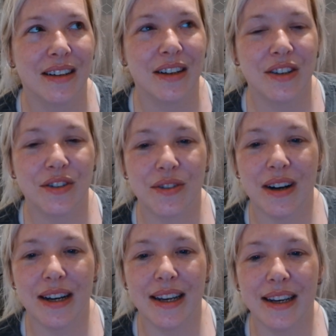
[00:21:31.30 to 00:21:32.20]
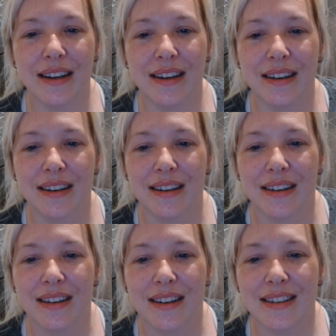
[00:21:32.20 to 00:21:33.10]
try
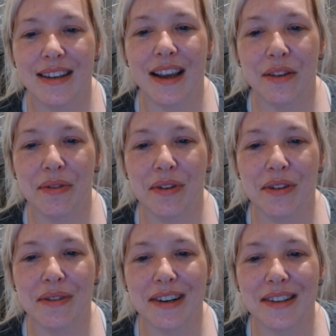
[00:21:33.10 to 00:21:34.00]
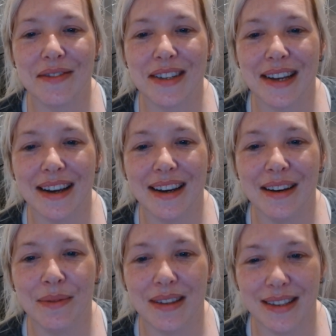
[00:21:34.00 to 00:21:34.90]
to get through the rest of the day
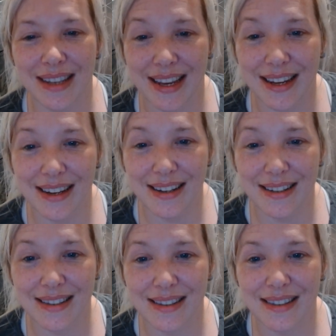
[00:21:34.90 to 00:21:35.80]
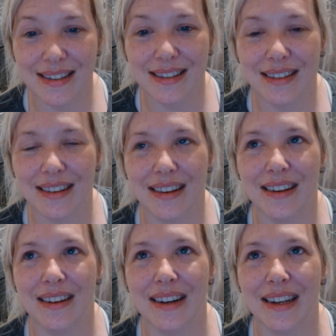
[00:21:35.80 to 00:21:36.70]
with this heat.
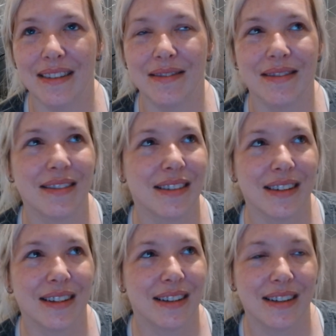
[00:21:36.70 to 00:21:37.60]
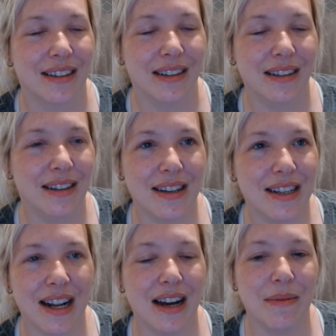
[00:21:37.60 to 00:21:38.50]
Like, I don't
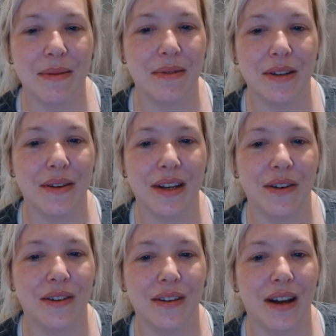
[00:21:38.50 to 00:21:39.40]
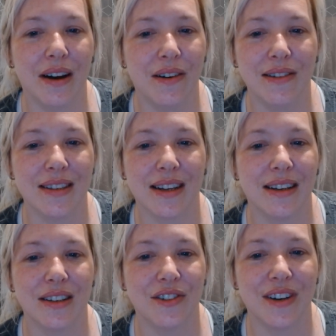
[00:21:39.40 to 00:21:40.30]
know how people do it in hotter
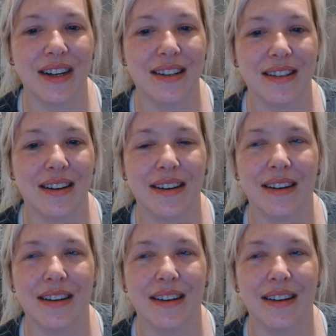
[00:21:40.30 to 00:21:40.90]
countries. Like,